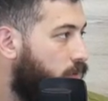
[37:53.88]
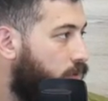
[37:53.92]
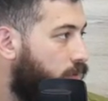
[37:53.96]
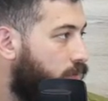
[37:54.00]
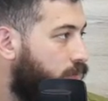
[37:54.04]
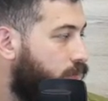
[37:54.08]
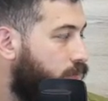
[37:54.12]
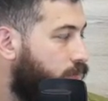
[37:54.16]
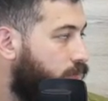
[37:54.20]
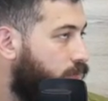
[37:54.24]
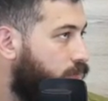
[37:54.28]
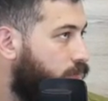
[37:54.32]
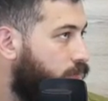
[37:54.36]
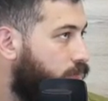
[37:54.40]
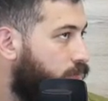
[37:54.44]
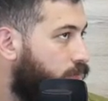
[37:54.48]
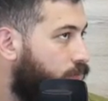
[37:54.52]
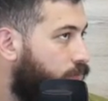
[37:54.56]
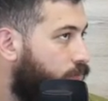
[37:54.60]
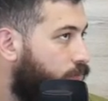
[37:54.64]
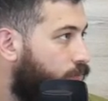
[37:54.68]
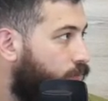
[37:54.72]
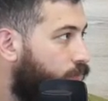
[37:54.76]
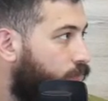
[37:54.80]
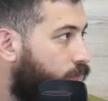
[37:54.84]

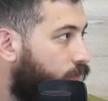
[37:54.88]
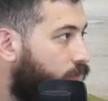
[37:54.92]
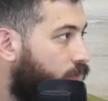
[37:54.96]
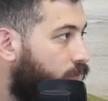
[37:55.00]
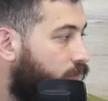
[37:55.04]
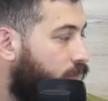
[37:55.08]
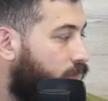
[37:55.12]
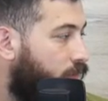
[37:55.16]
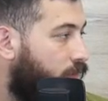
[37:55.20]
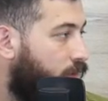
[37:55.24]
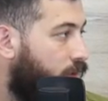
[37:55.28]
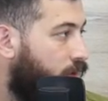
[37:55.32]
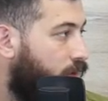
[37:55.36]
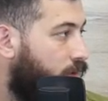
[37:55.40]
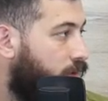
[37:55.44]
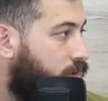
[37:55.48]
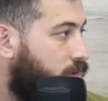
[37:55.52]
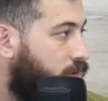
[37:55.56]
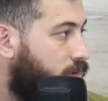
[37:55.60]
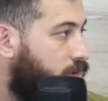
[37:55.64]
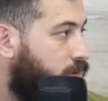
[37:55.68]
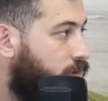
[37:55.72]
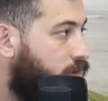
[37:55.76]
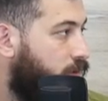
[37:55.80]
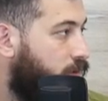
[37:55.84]

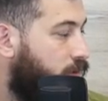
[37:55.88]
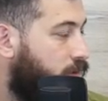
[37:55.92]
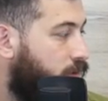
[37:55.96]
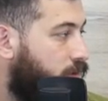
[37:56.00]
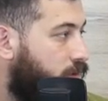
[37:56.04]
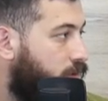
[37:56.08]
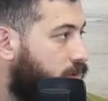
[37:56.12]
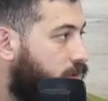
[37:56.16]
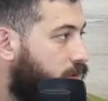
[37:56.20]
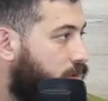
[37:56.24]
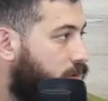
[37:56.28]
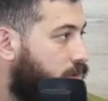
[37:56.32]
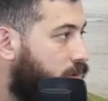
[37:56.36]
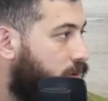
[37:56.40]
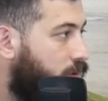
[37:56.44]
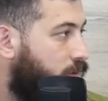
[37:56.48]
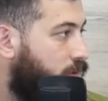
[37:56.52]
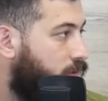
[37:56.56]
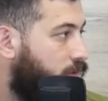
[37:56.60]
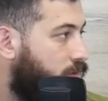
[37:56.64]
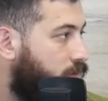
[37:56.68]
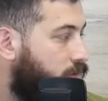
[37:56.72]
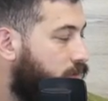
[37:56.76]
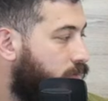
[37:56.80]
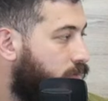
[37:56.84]

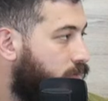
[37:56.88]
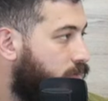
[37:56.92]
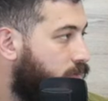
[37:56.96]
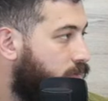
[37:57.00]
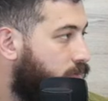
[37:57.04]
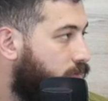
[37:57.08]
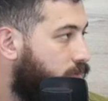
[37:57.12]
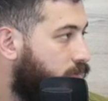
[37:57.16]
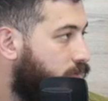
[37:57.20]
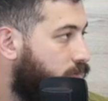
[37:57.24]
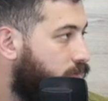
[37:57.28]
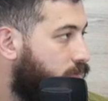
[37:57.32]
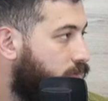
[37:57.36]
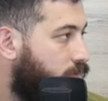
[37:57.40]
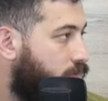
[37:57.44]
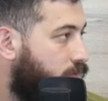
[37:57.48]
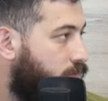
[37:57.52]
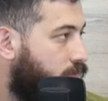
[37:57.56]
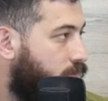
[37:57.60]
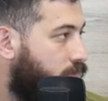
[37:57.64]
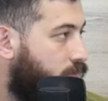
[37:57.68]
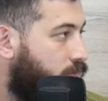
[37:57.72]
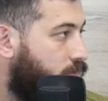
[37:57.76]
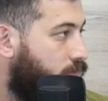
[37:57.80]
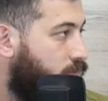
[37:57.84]

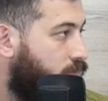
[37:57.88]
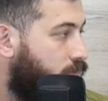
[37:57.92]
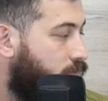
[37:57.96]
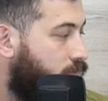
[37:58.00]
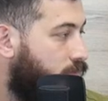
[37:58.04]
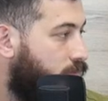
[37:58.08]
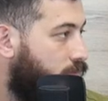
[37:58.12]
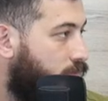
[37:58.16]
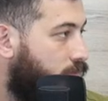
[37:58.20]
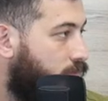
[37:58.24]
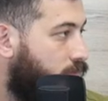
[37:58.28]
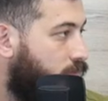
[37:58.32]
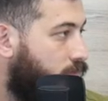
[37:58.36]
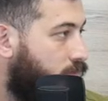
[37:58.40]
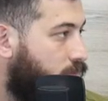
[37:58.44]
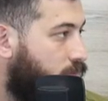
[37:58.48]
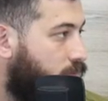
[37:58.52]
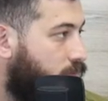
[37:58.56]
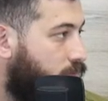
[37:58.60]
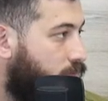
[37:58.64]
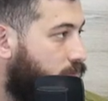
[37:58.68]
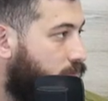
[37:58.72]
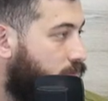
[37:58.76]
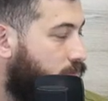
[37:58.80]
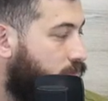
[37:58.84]

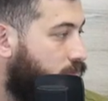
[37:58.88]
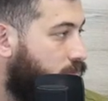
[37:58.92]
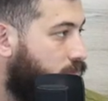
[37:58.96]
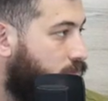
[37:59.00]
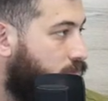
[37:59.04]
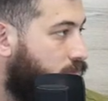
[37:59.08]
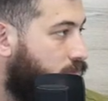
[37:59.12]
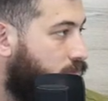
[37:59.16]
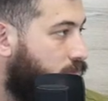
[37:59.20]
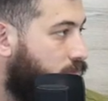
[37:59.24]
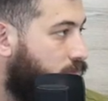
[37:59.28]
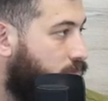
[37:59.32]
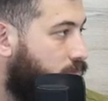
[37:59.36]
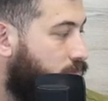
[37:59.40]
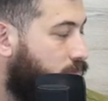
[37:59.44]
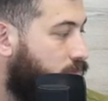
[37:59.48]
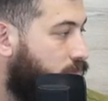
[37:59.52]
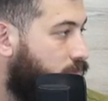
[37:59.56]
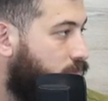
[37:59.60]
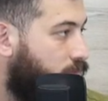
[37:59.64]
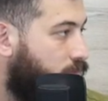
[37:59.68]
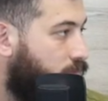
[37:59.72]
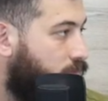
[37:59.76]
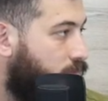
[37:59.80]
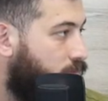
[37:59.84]

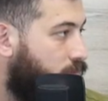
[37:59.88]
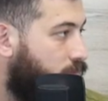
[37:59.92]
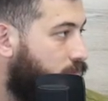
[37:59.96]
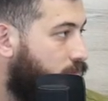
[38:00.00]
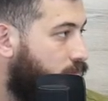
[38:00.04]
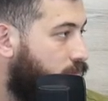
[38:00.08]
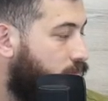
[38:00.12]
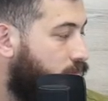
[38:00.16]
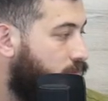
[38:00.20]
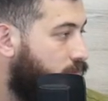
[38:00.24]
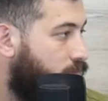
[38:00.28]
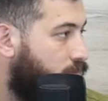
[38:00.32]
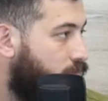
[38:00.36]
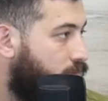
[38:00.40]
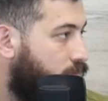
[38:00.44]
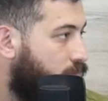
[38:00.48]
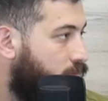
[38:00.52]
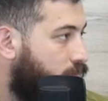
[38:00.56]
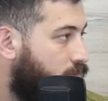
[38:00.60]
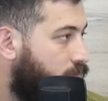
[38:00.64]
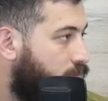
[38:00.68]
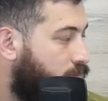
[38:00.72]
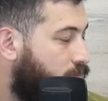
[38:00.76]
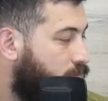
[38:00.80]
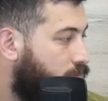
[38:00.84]

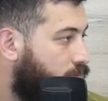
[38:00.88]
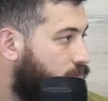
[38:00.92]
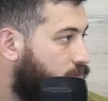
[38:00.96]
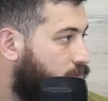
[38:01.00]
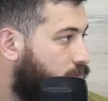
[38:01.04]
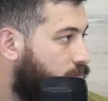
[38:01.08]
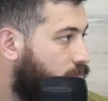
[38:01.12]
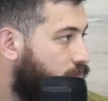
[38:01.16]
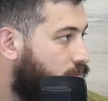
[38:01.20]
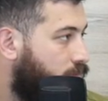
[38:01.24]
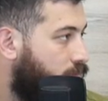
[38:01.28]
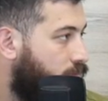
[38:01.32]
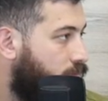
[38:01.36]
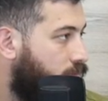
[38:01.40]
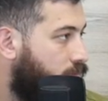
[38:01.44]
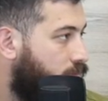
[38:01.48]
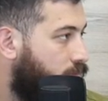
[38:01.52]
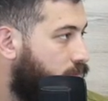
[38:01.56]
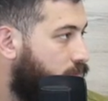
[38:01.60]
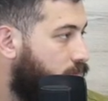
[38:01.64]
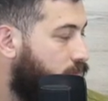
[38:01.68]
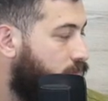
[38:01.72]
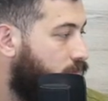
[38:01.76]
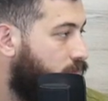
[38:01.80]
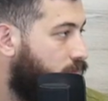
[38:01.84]
(not speaking)